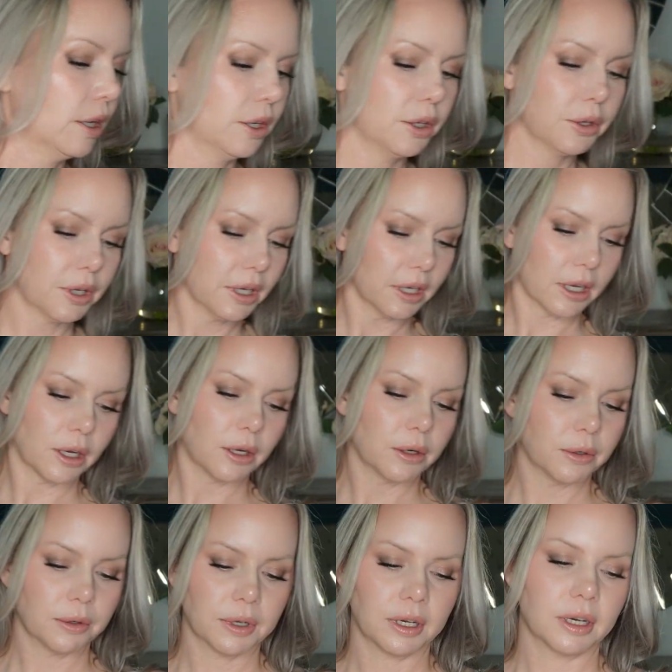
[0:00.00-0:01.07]
You can
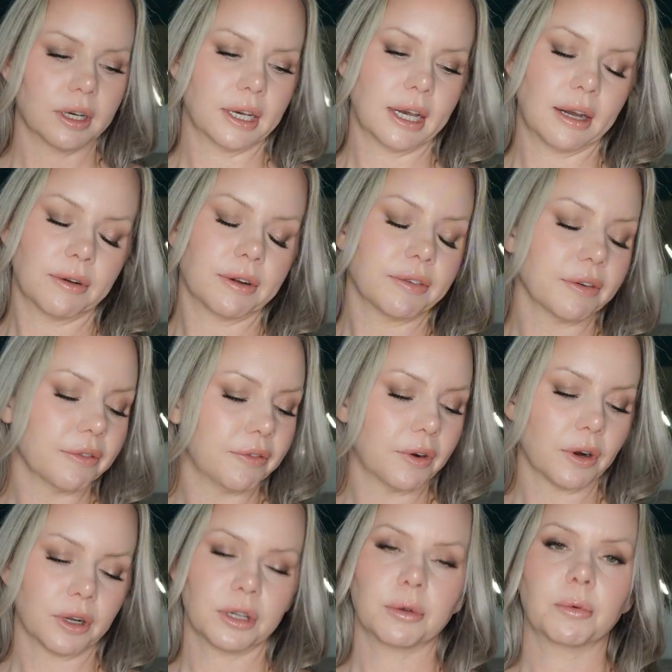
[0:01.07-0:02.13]
go however
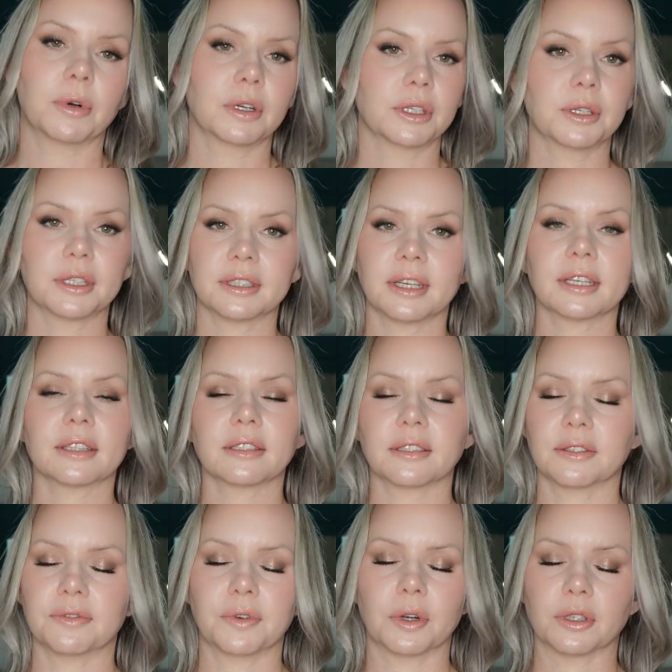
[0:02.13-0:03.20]
far you want. You can take this
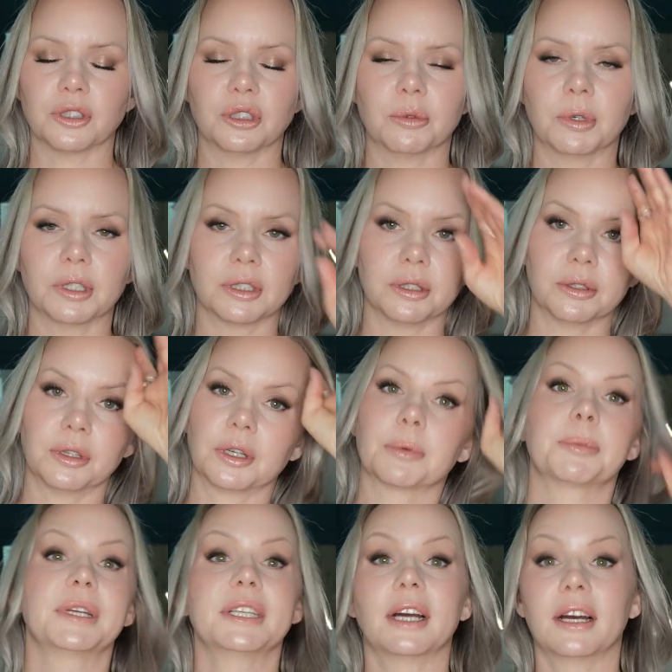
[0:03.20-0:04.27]
as far as you want to. You can
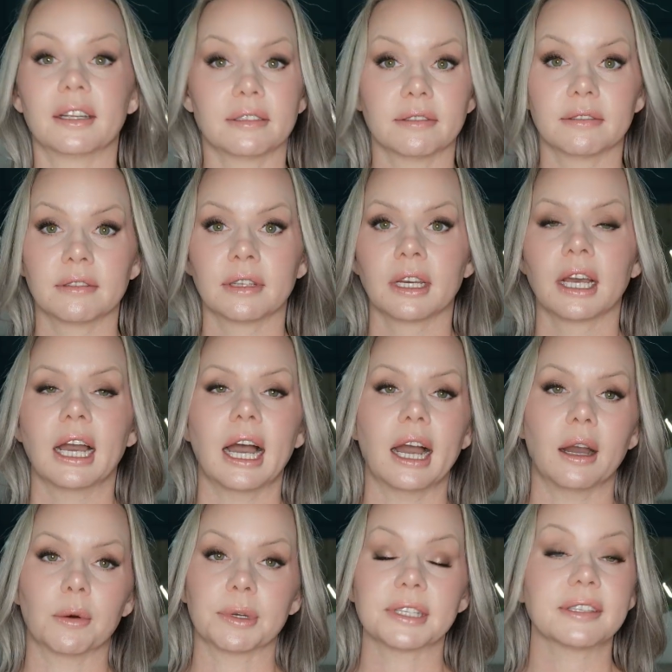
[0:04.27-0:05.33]
be done. I
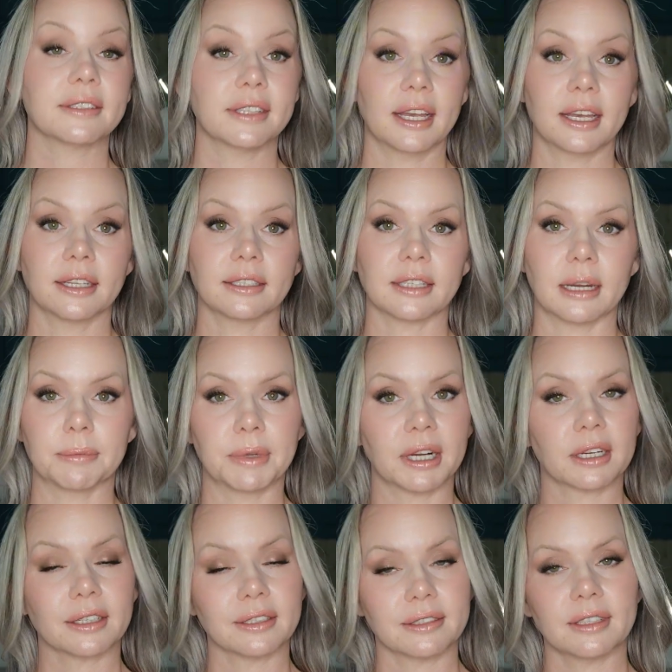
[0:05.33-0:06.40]
always set. I'm not
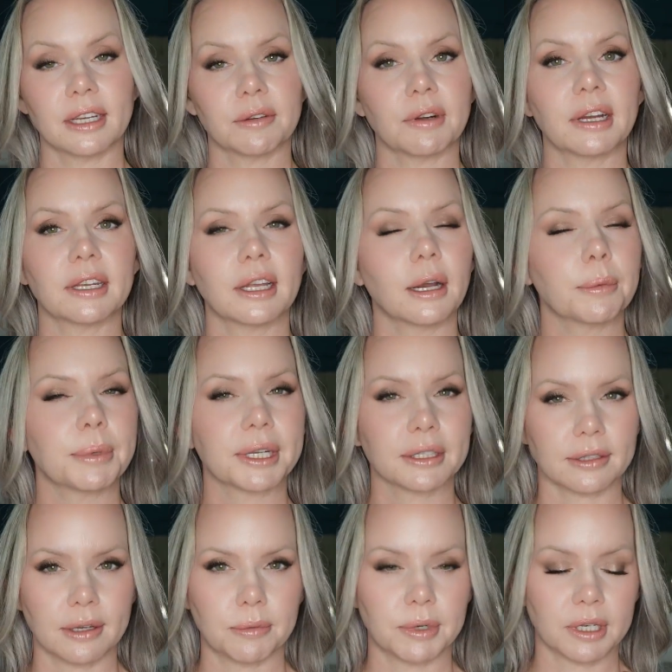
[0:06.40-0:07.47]
going to set right now
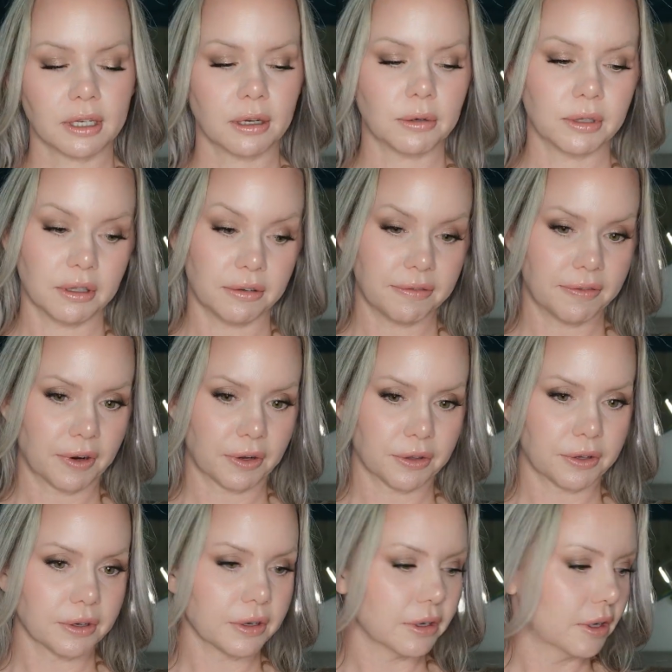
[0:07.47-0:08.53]
because I want to go a little
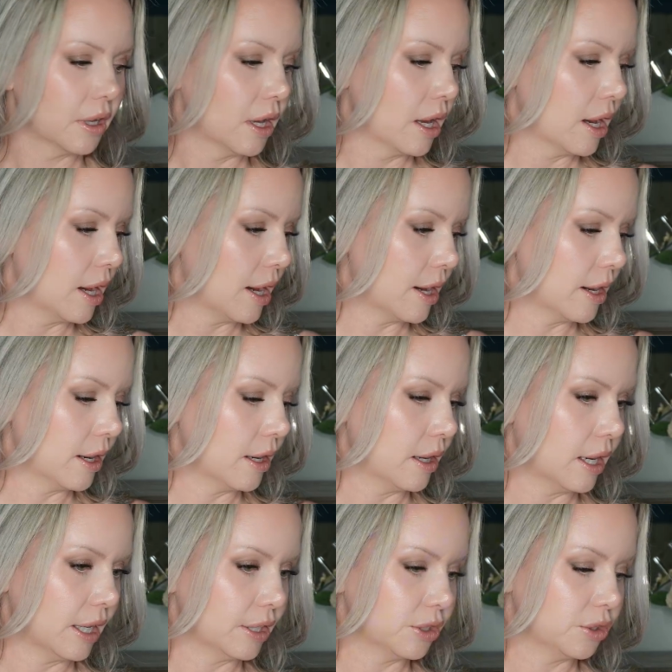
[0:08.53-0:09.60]
further.
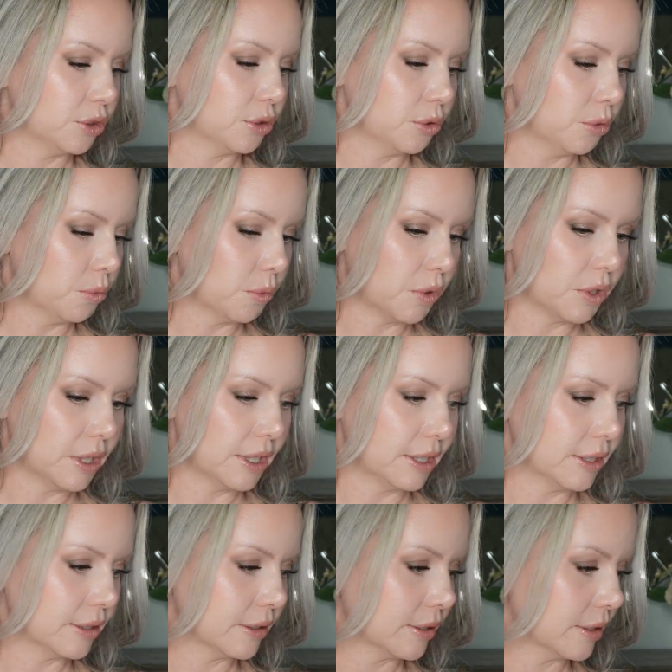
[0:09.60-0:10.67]
I do
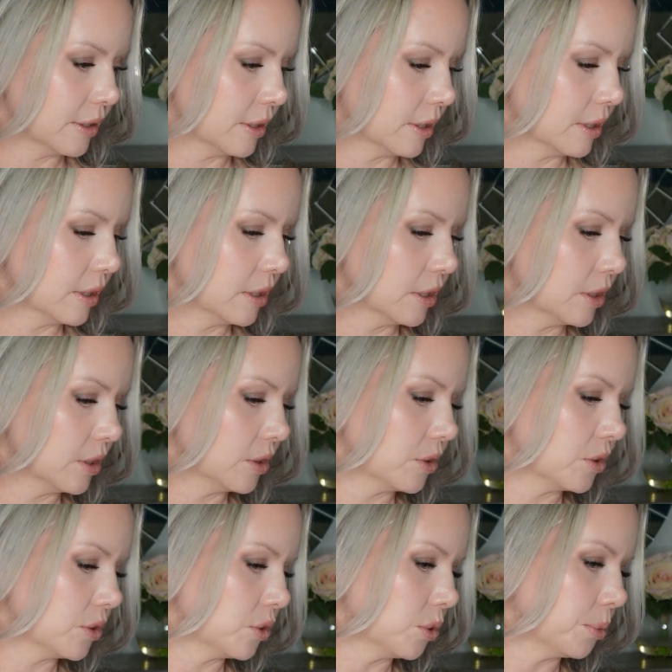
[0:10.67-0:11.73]
want
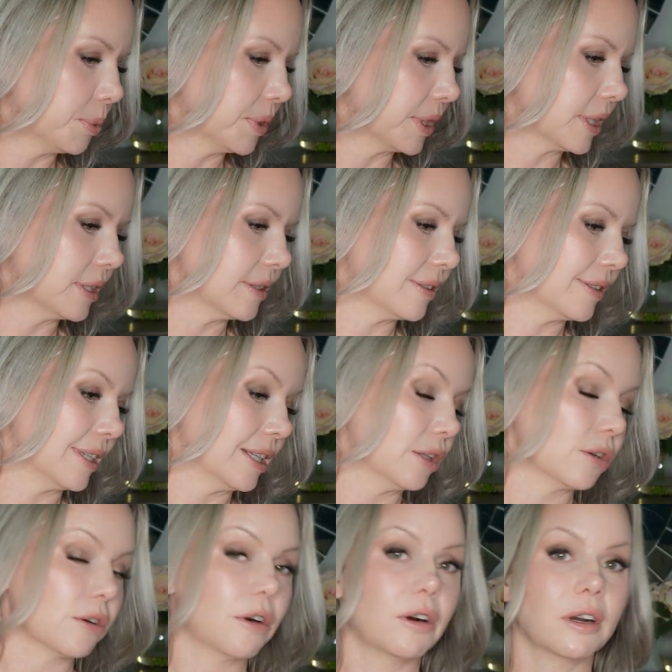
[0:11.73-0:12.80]
to put
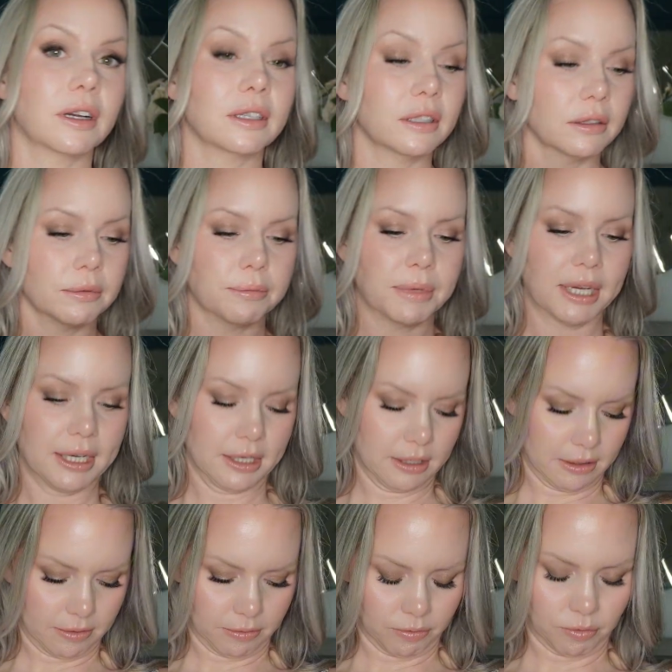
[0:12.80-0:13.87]
concealer on
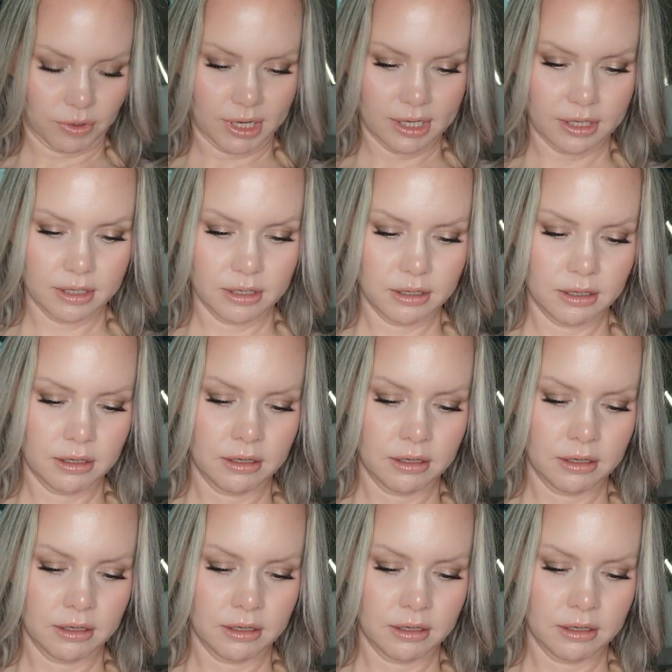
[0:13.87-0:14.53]
my red